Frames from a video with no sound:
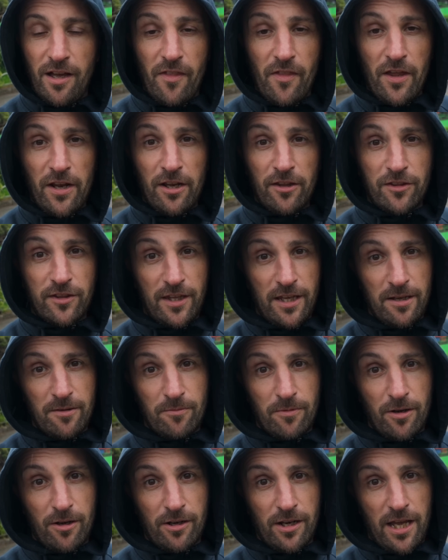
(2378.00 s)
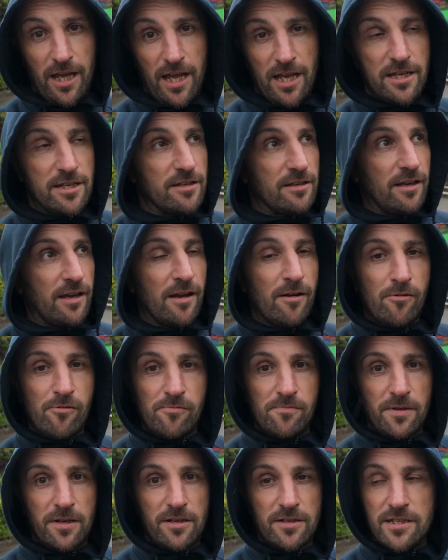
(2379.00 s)
and then I think we're going to head
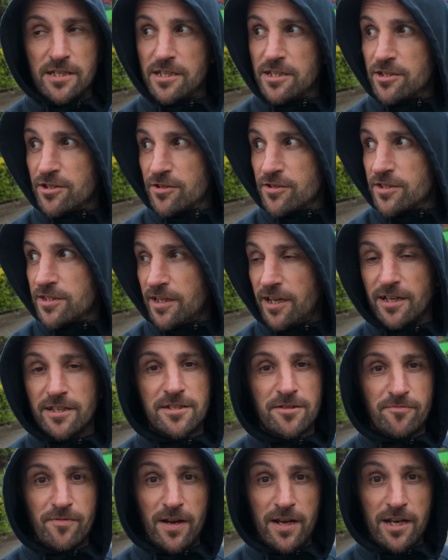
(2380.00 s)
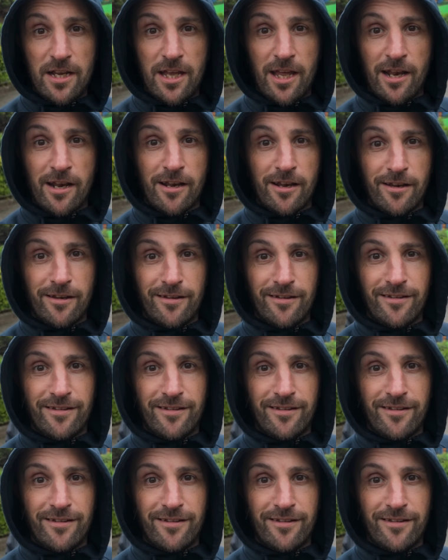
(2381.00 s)
out because it's just started to rain again.